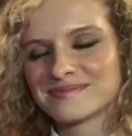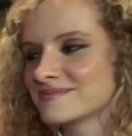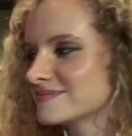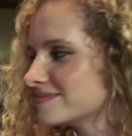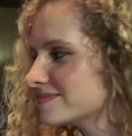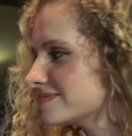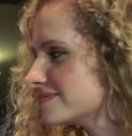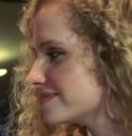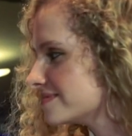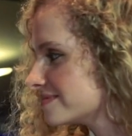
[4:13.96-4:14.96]

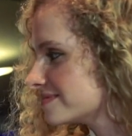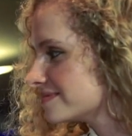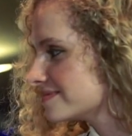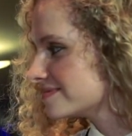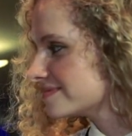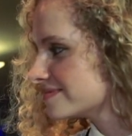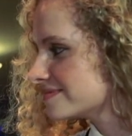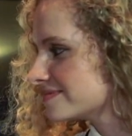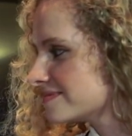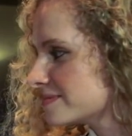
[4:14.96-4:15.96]

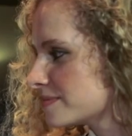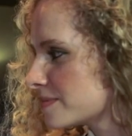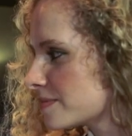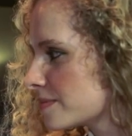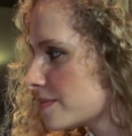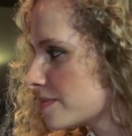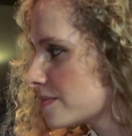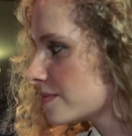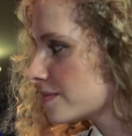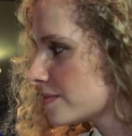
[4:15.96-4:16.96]

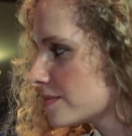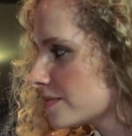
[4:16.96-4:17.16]
No words are spoken by the person on screen.